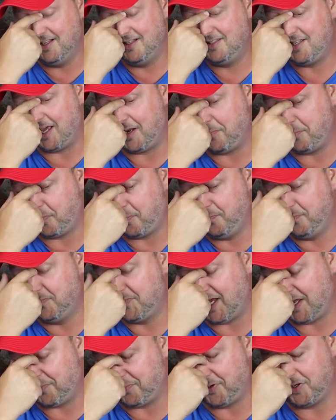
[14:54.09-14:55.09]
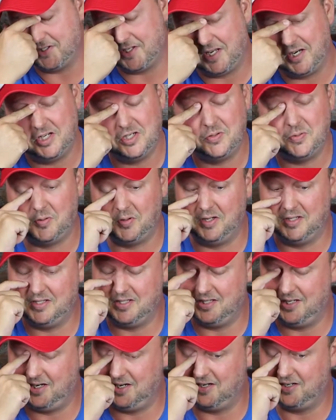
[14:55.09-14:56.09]
10 percentage points
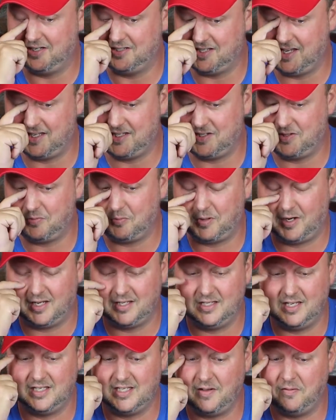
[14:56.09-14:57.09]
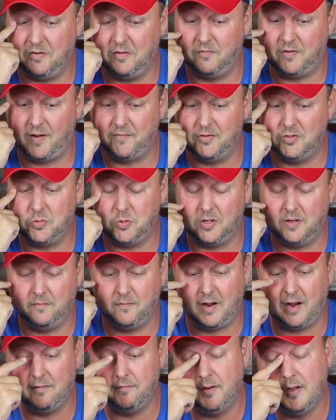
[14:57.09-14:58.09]
there, because what I say, 75 and
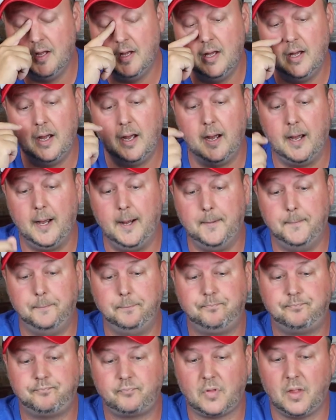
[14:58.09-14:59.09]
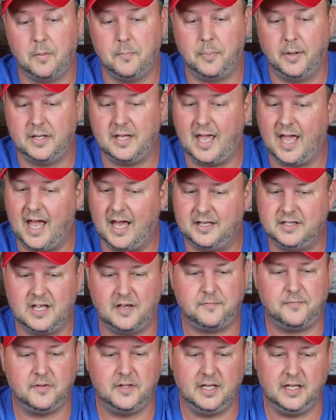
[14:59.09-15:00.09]
25. But yeah, I
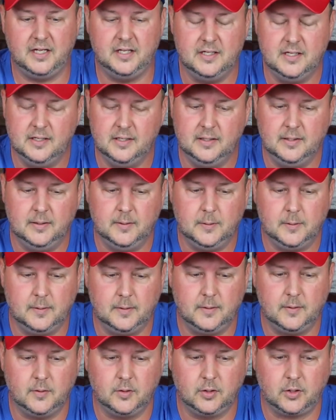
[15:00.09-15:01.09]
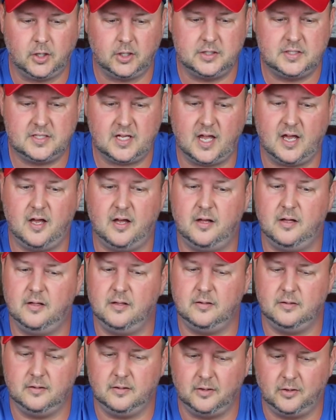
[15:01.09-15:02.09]
definitely could tell,